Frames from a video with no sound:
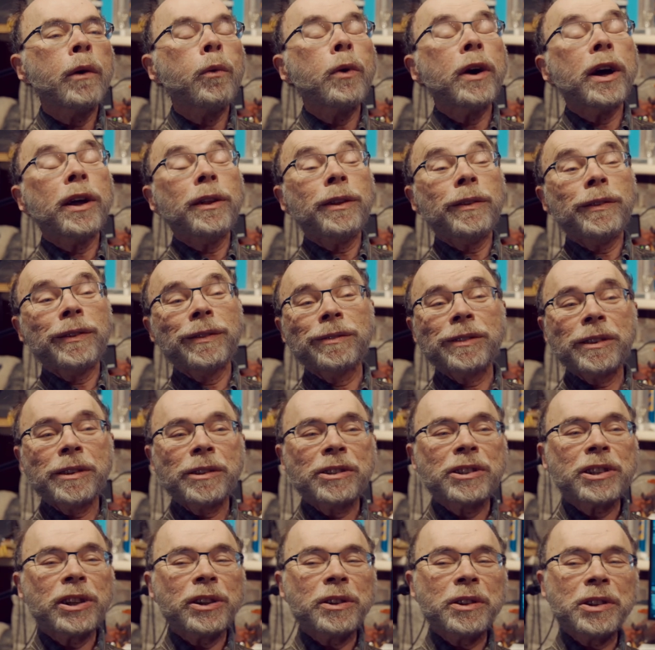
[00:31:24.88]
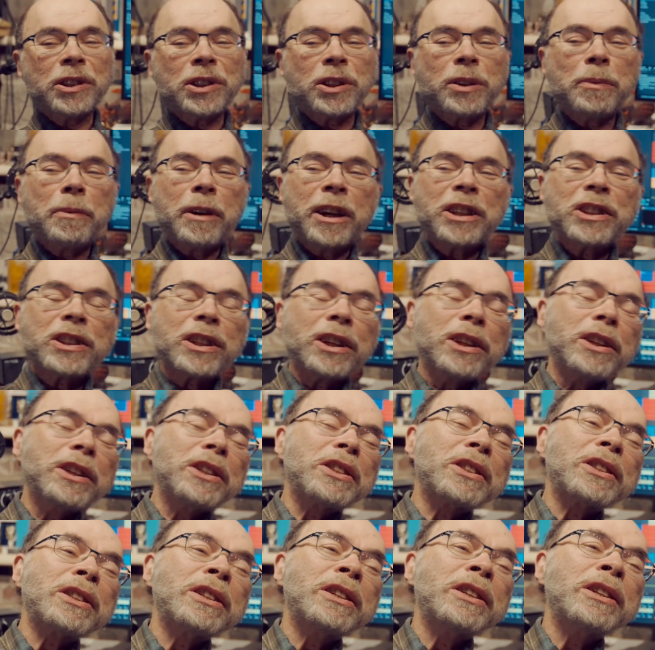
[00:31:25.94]
Well, so my son
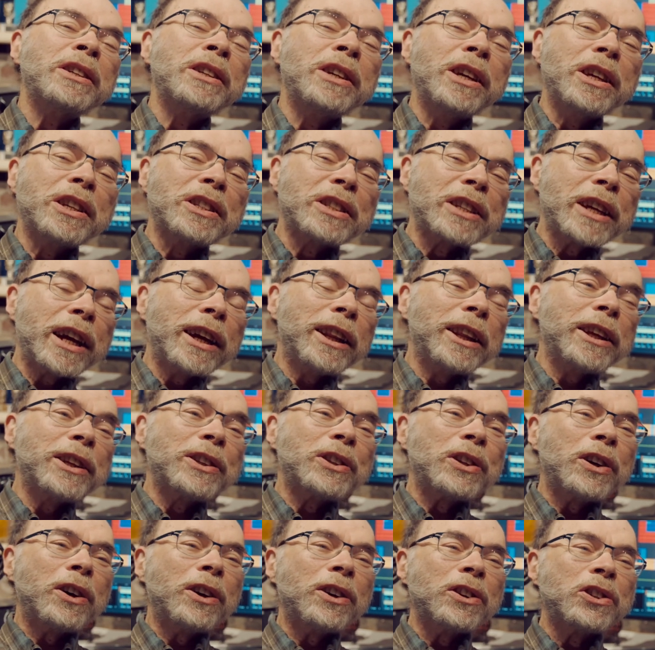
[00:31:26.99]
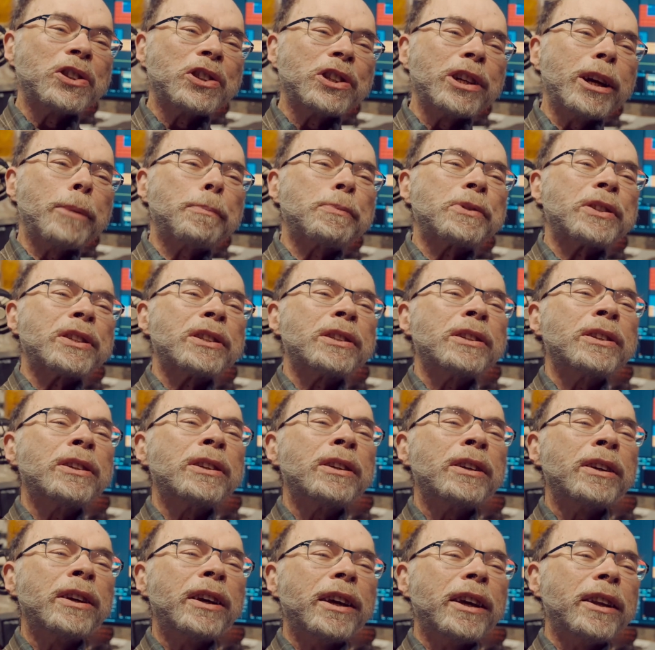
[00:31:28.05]
is sailing tall ships,
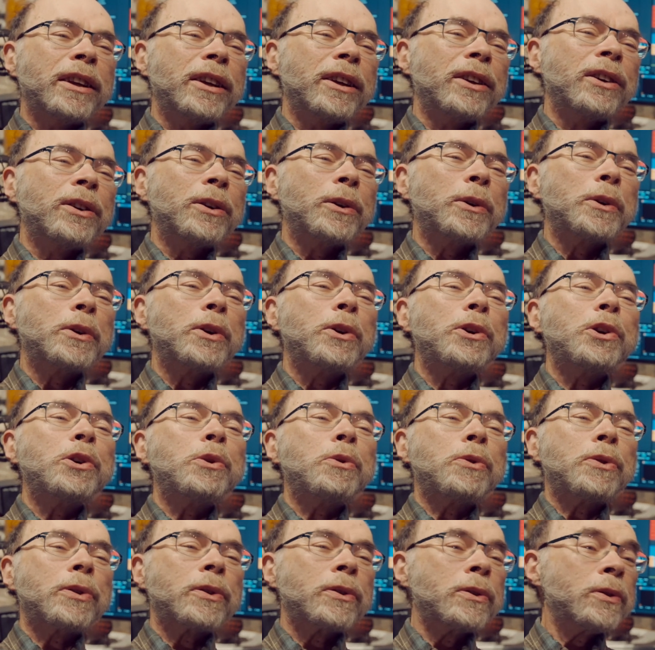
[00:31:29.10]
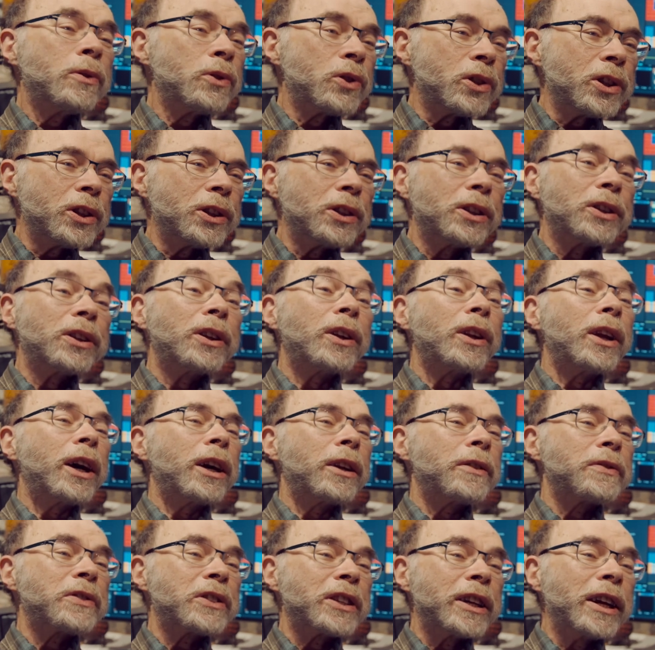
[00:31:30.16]
and in her youth she did a lot
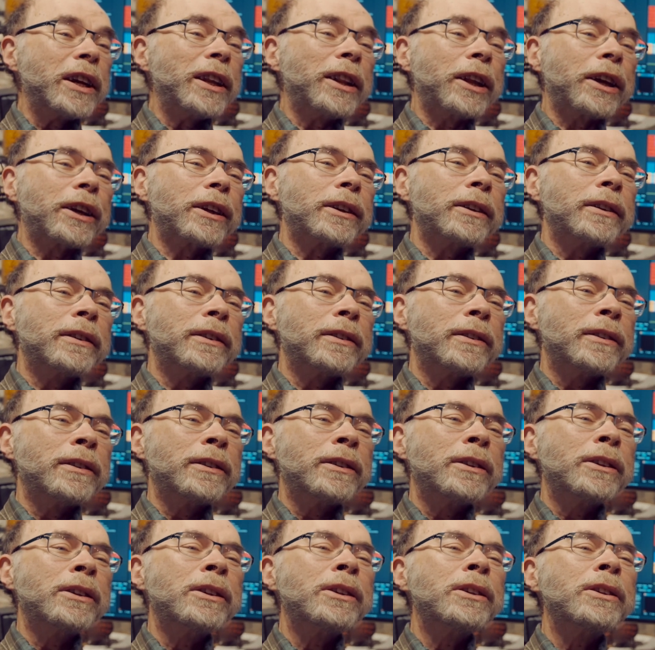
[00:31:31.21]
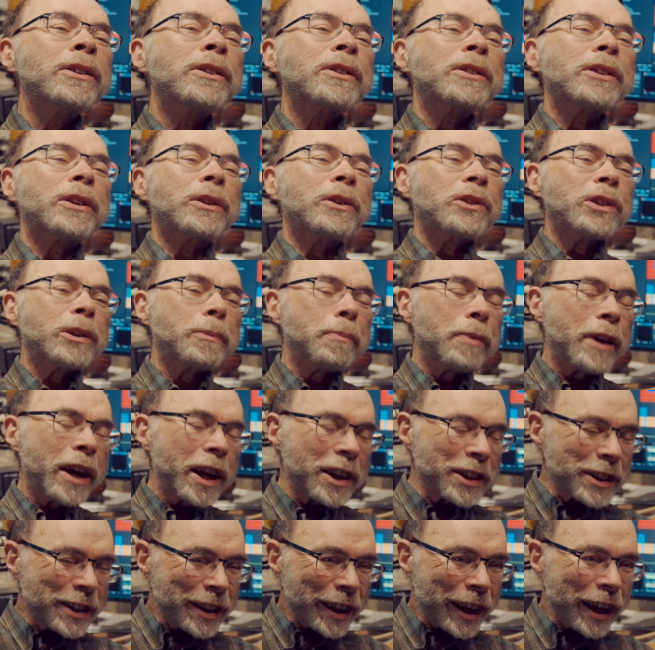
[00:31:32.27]
of sailing, so she
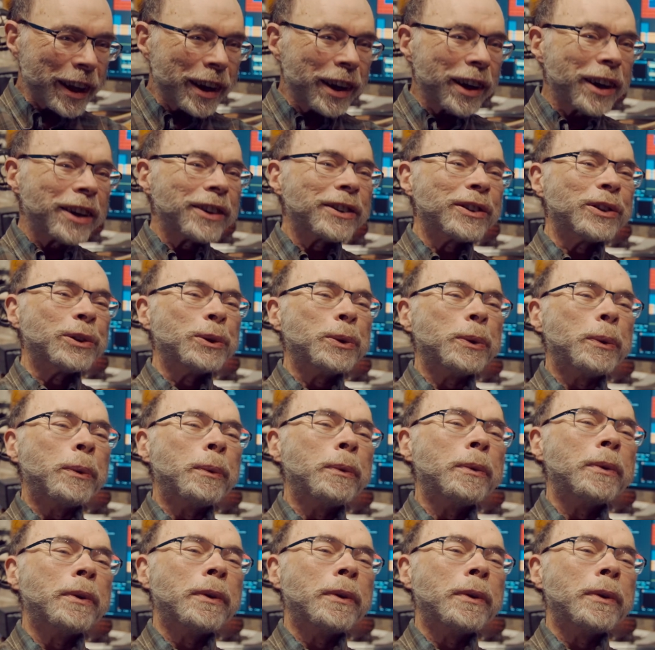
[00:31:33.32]
passed that on too.